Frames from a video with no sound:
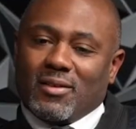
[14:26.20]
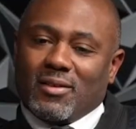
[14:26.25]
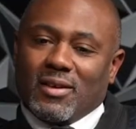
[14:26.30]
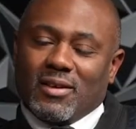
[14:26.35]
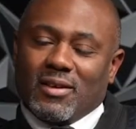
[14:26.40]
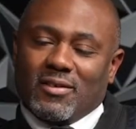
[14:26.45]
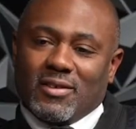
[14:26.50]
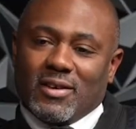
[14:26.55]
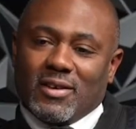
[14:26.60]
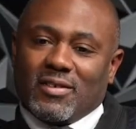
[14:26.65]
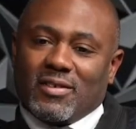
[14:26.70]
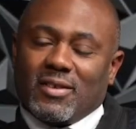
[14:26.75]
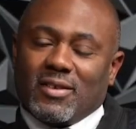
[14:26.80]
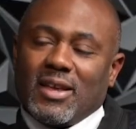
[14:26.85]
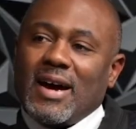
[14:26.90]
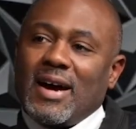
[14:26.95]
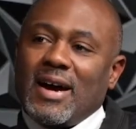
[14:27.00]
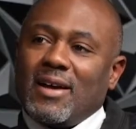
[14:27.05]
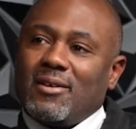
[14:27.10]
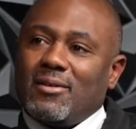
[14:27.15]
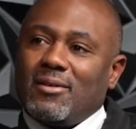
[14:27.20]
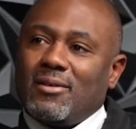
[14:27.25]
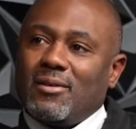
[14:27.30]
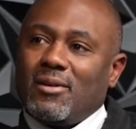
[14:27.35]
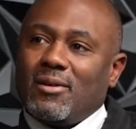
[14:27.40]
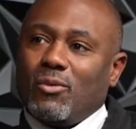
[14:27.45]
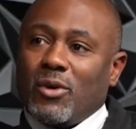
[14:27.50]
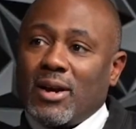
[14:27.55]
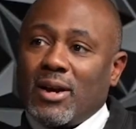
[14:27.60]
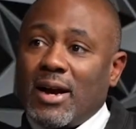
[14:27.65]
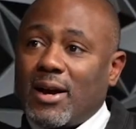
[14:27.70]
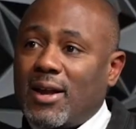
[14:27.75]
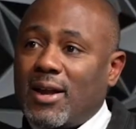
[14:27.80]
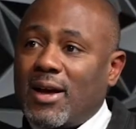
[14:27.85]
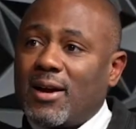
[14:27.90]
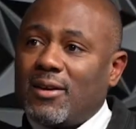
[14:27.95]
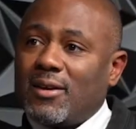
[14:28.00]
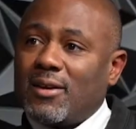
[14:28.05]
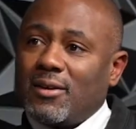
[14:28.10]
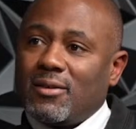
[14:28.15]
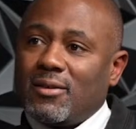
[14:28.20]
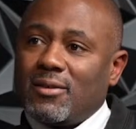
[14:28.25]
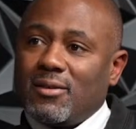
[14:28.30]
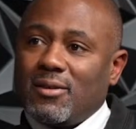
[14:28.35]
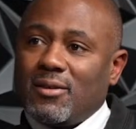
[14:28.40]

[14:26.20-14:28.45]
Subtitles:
is just not when I clock in.